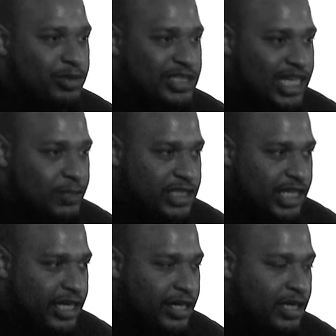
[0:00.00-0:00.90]
teams
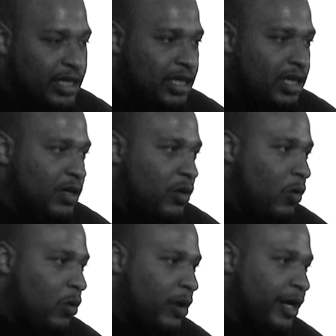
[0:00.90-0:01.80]
here,
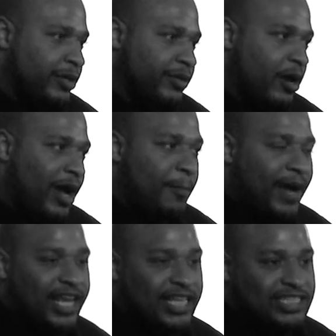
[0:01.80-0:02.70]
or, you know, I
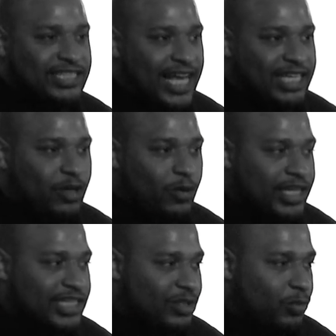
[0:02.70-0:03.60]
might have just got to go
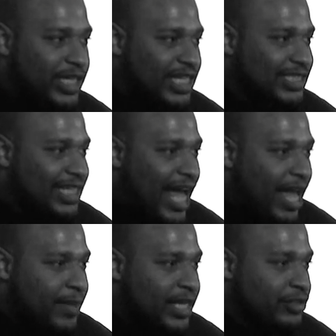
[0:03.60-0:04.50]
against the weakest
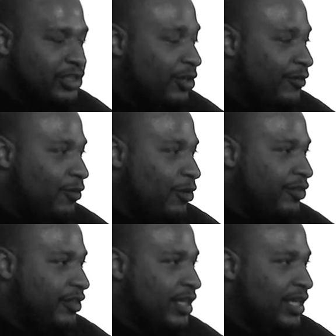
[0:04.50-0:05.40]
lineman or so
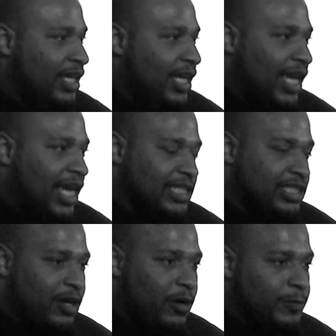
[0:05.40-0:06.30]
forth. And
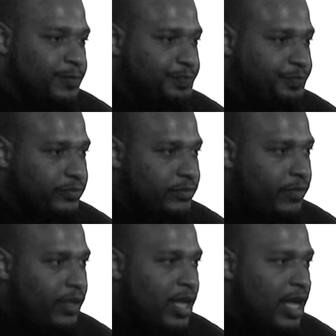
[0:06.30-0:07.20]
so,
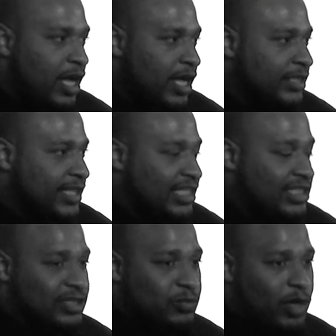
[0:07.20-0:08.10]
that's
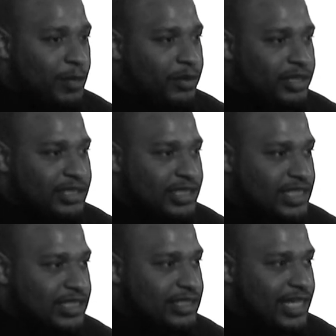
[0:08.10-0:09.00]
just one person
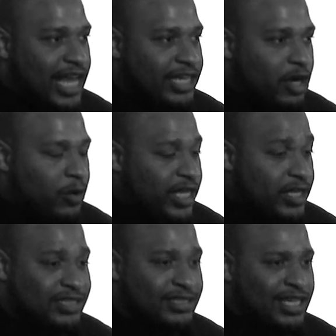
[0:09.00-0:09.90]
just I know.
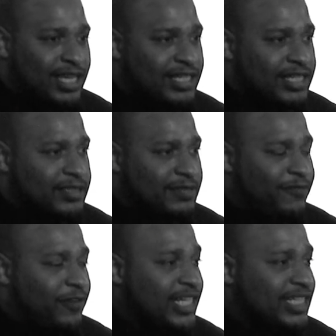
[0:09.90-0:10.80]
And the
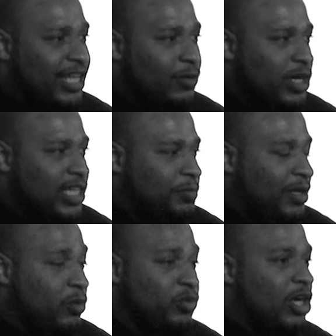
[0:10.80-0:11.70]
funny thing was,
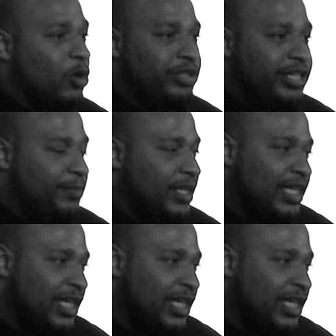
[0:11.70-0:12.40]
Plummer was older than me.